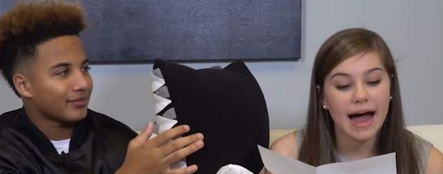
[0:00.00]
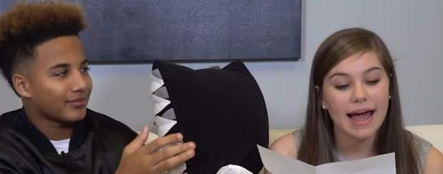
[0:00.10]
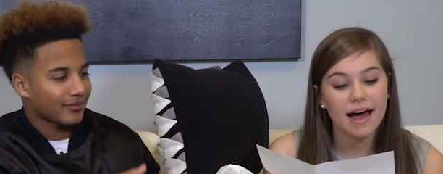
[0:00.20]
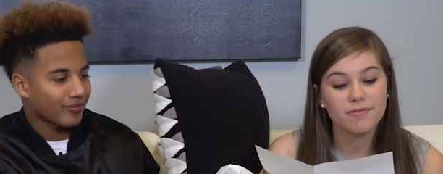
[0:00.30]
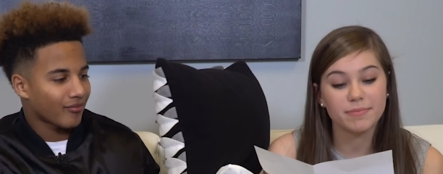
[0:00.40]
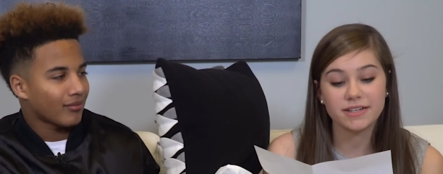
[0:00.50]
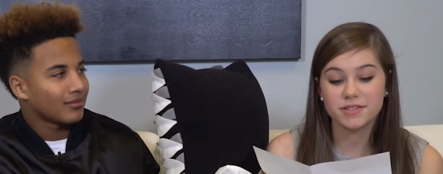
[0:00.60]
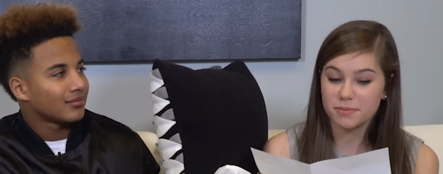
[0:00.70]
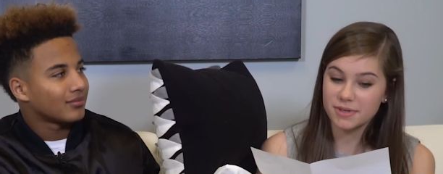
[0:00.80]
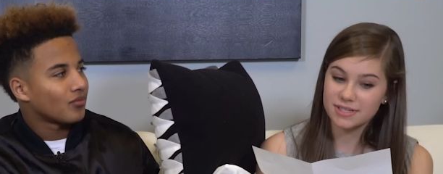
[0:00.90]
Speaker 1: I have
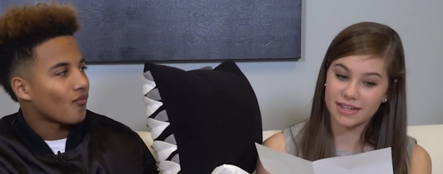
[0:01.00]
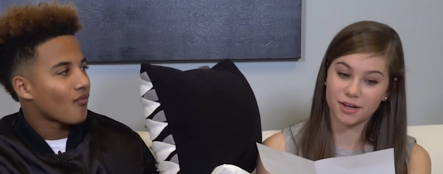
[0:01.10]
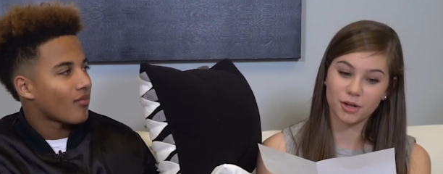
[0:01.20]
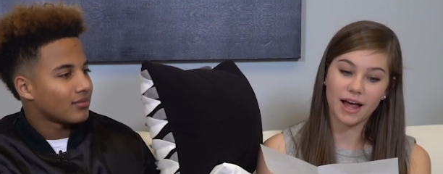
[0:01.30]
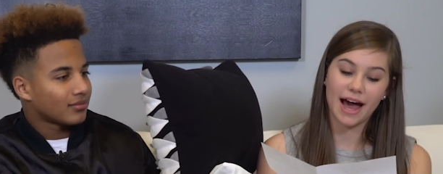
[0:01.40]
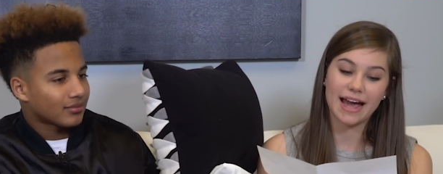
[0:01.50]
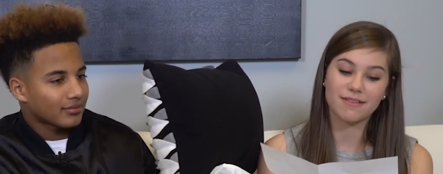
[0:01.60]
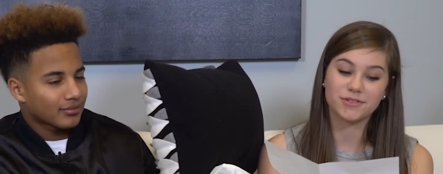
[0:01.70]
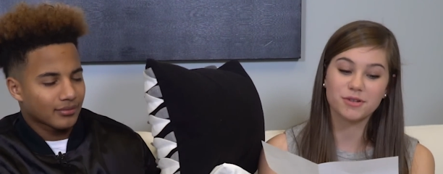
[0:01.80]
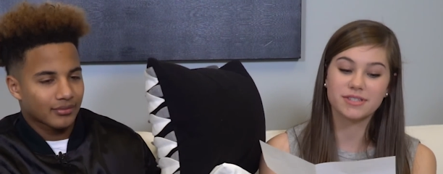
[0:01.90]
been to Brazil. I
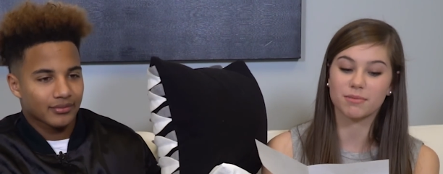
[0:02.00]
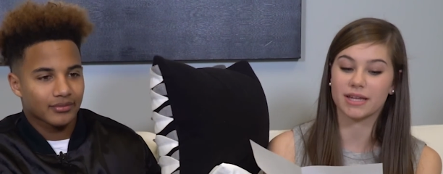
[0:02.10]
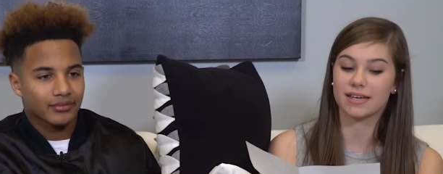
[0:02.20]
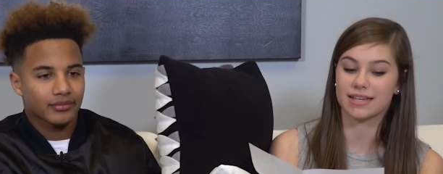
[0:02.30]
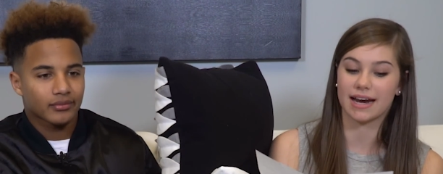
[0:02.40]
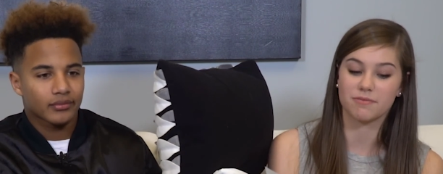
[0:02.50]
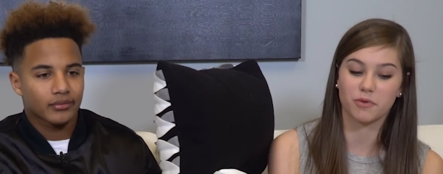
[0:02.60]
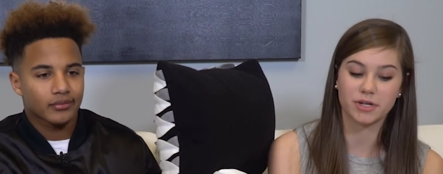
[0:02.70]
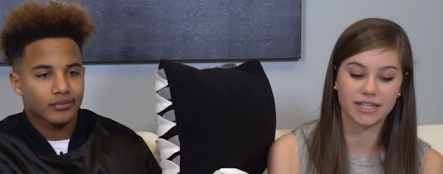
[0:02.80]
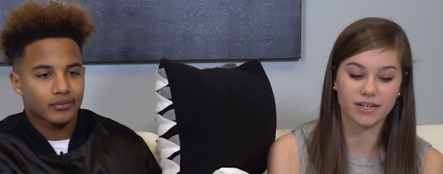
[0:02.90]
have 2 siblings and
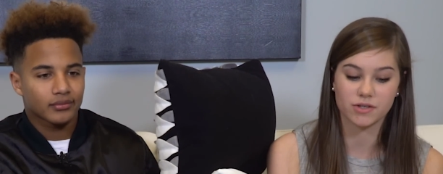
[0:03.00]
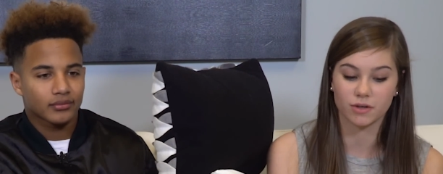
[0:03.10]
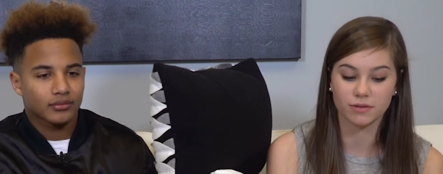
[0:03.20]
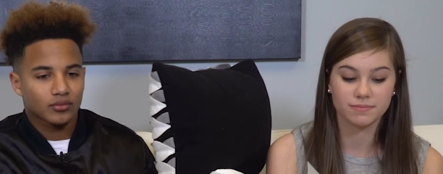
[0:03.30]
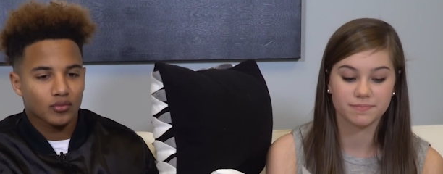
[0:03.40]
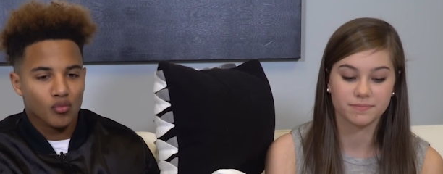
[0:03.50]
I'm 14 years old.